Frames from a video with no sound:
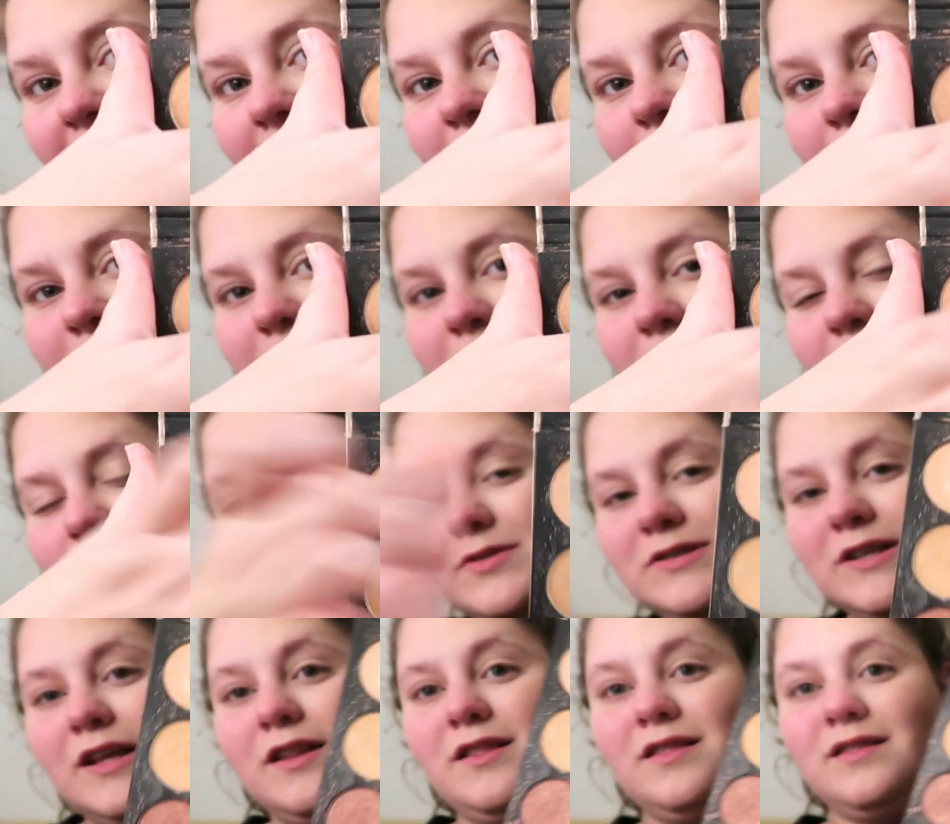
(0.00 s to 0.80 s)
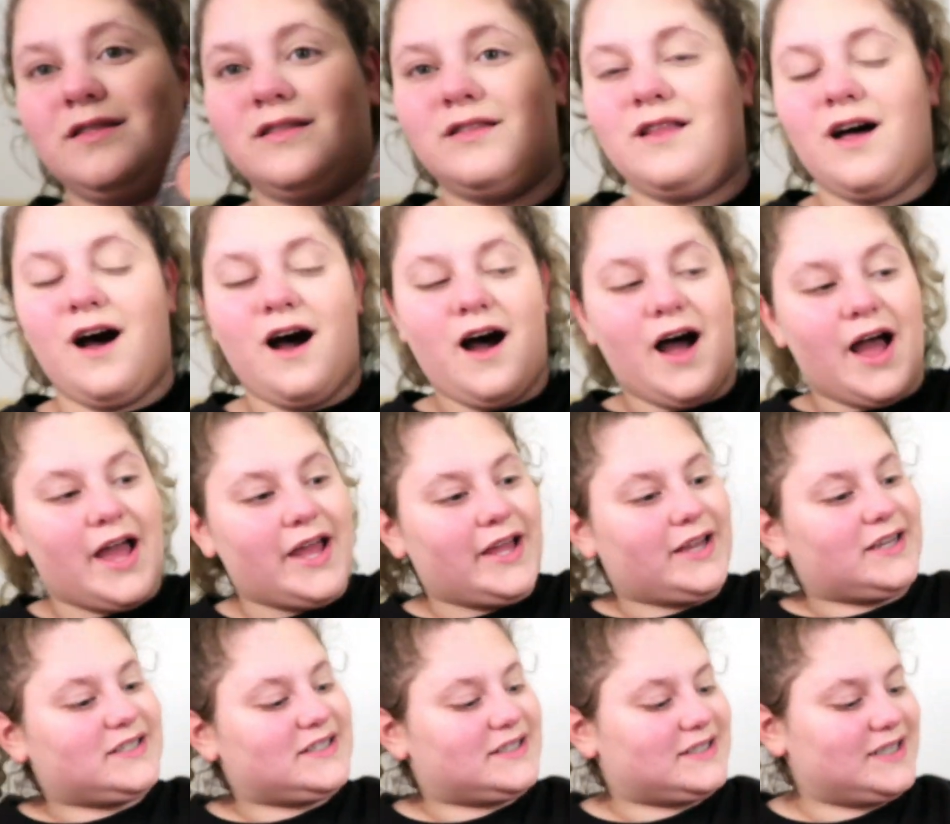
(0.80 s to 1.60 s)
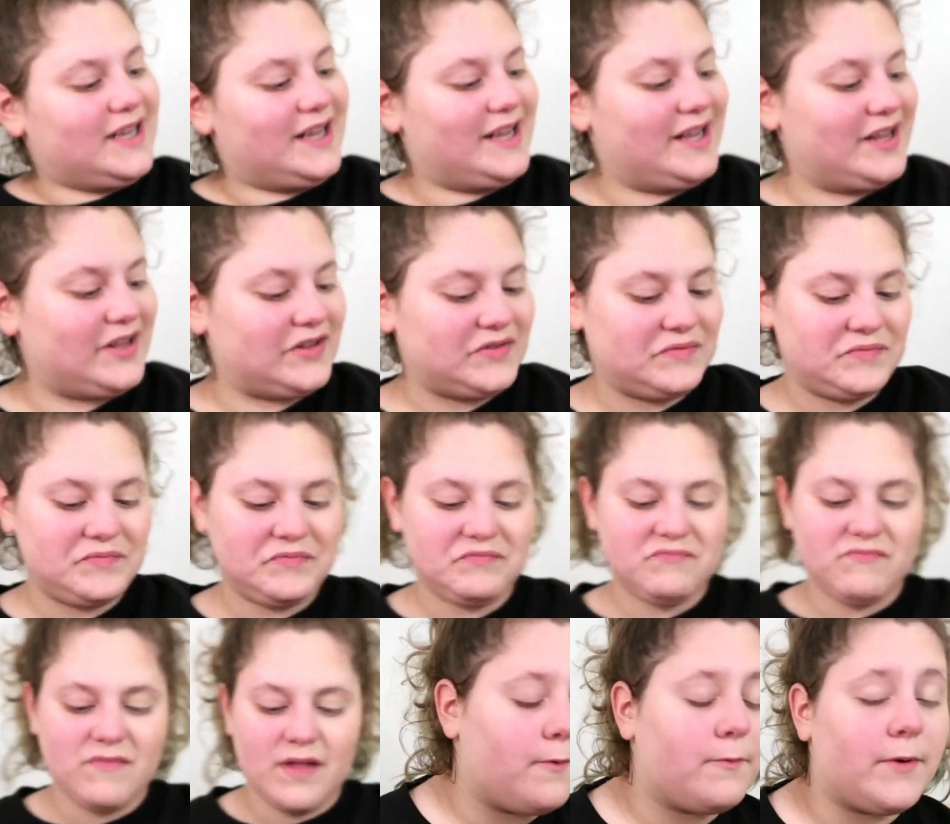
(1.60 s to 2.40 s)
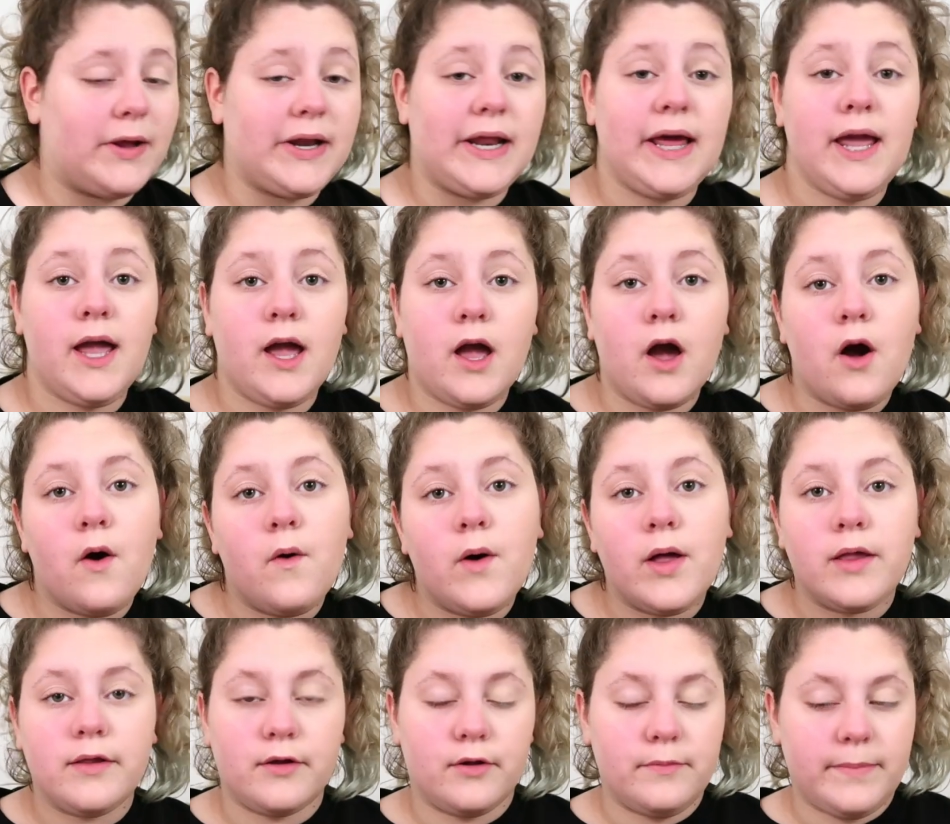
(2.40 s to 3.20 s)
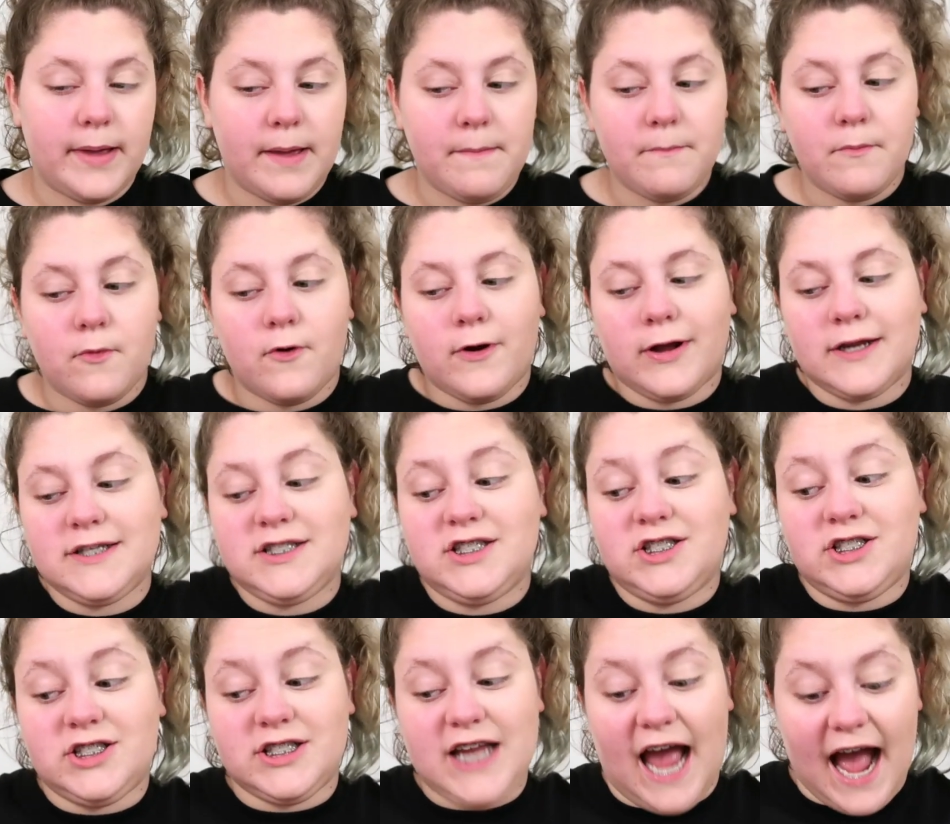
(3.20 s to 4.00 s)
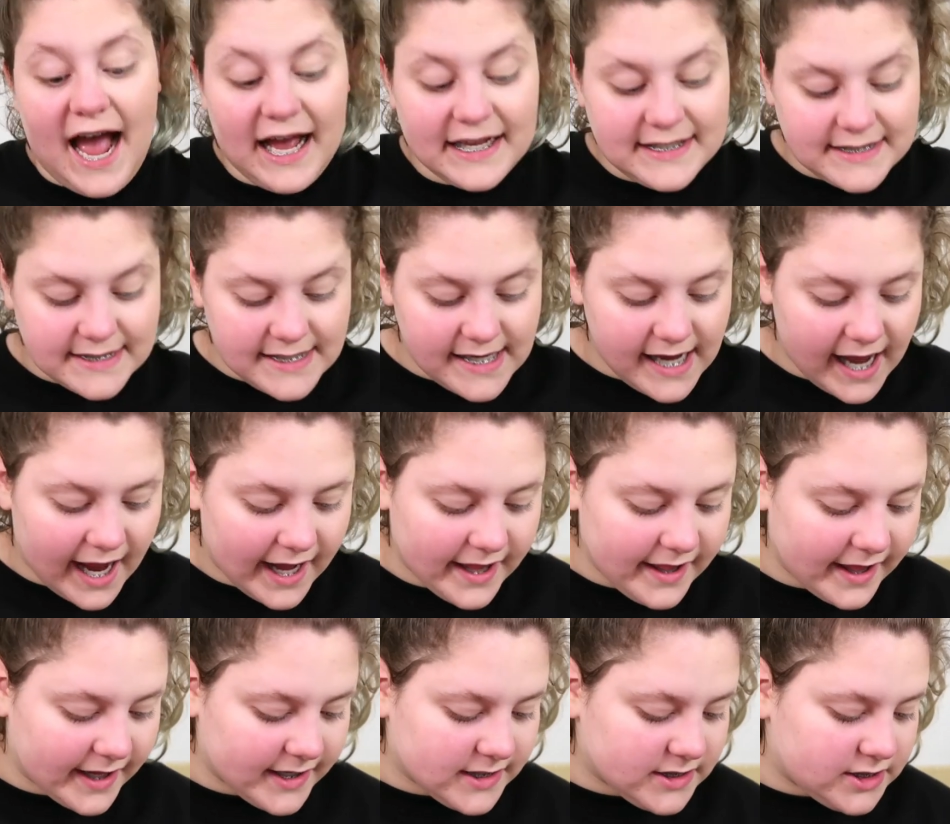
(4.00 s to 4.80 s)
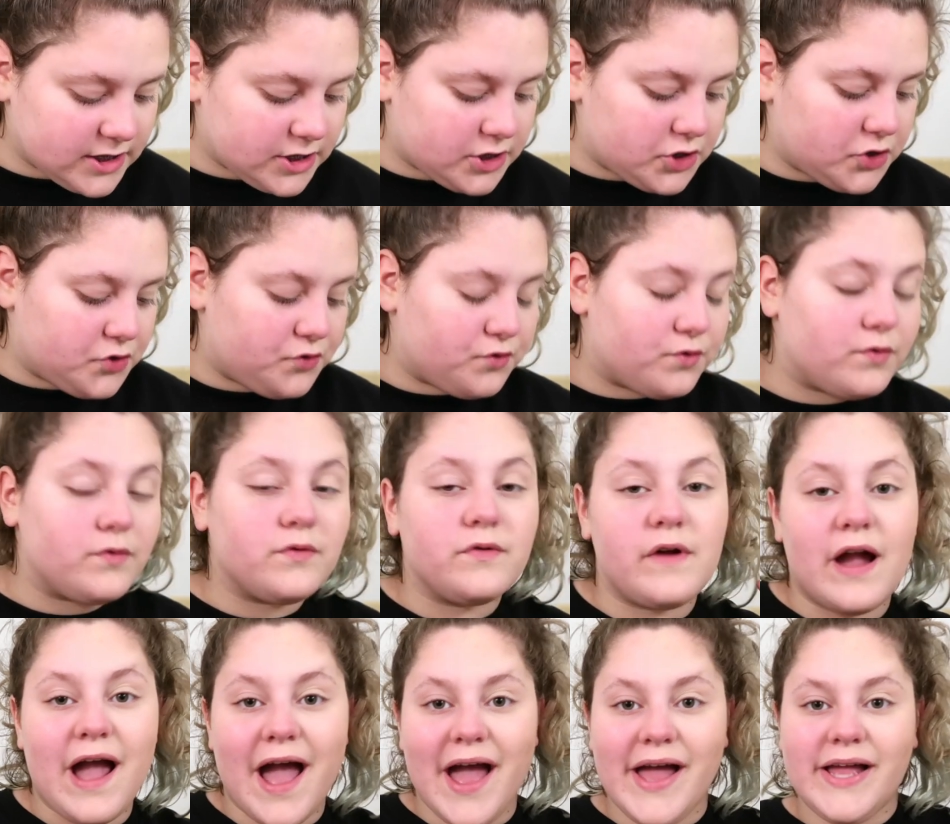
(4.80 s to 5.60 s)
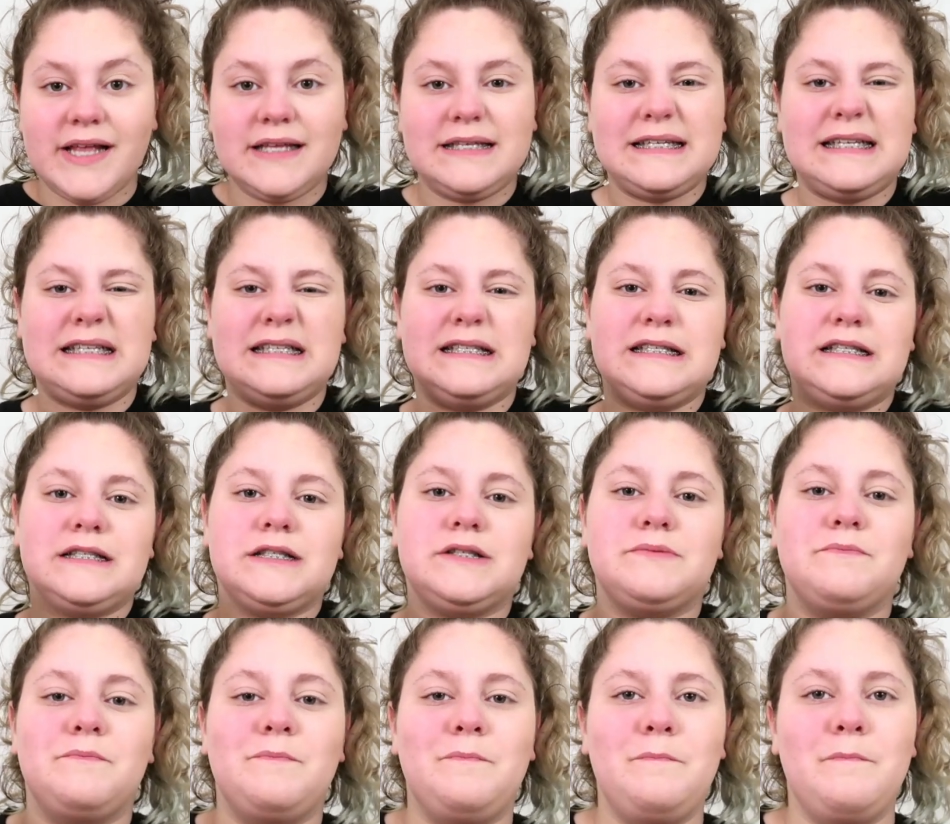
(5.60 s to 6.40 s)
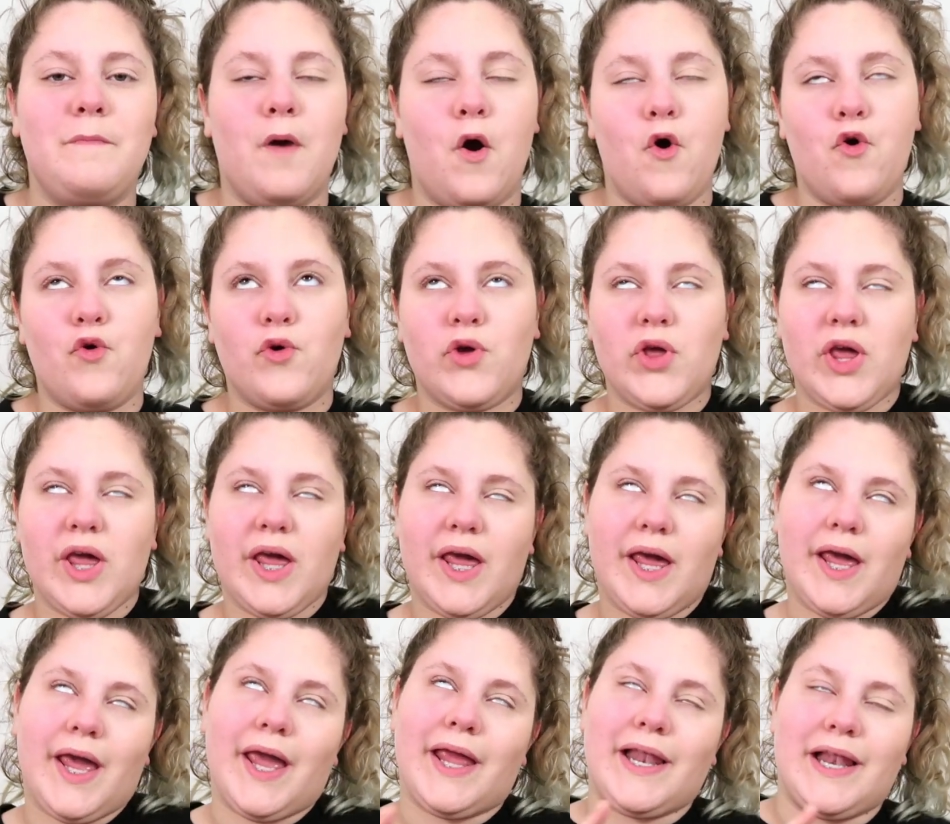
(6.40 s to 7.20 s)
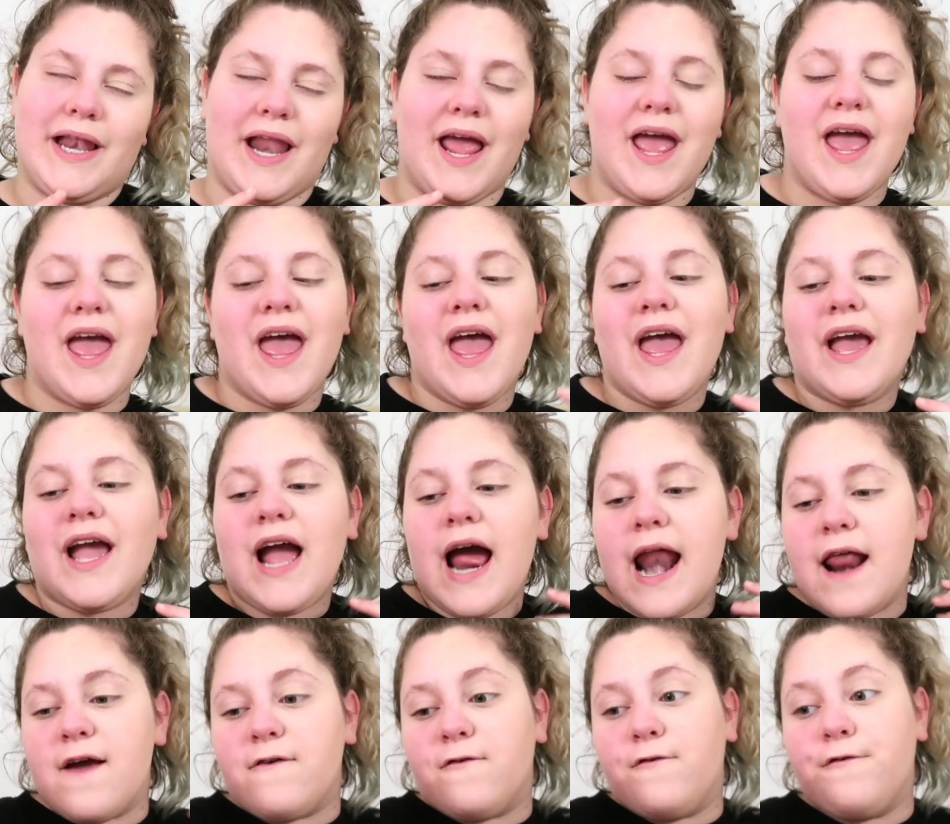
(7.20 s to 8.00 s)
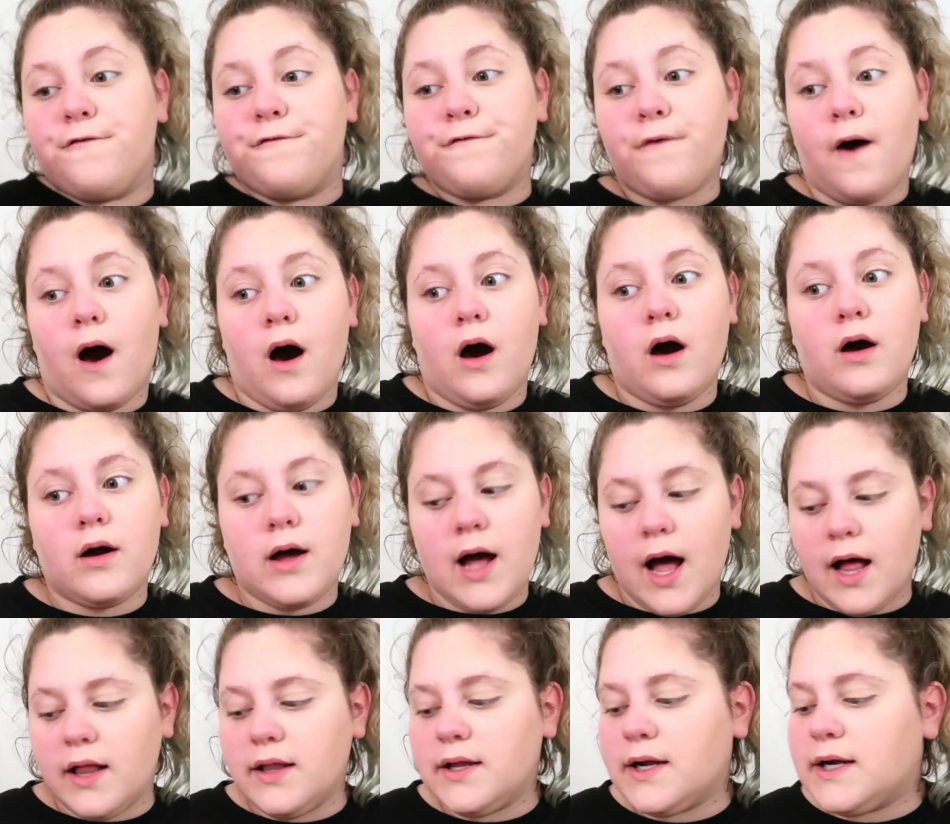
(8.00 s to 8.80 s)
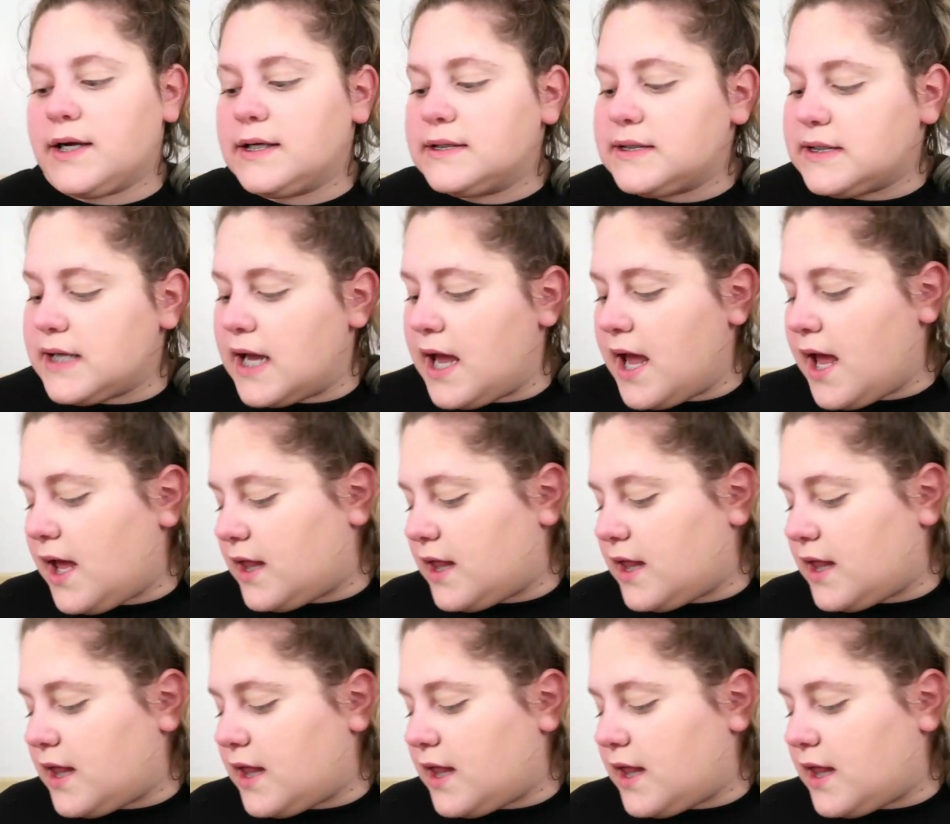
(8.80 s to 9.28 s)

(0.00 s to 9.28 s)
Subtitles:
I use those a lot. When I go a little bit more jazzy, I like to do reds and smoky and kind of fall colors.